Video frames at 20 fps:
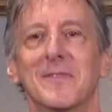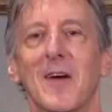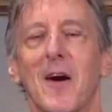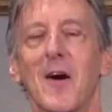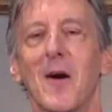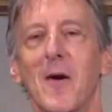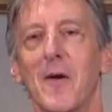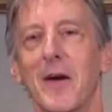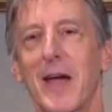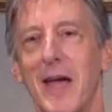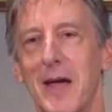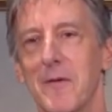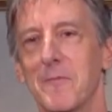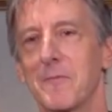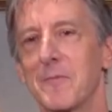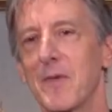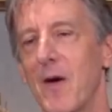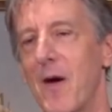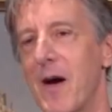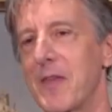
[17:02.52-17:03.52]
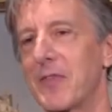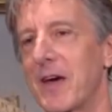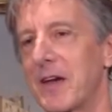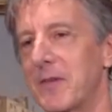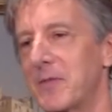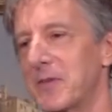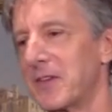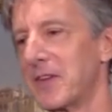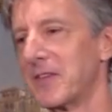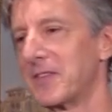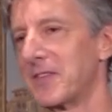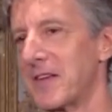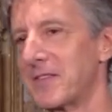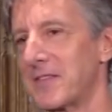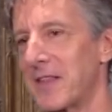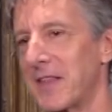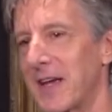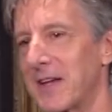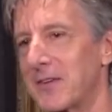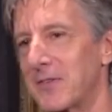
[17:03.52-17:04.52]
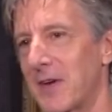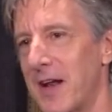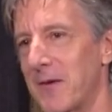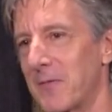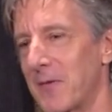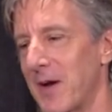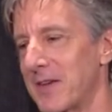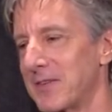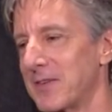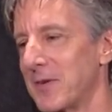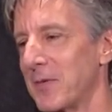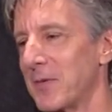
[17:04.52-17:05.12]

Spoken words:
Oh, okay. Oh, I thought he was going to say something into it. I didn't realize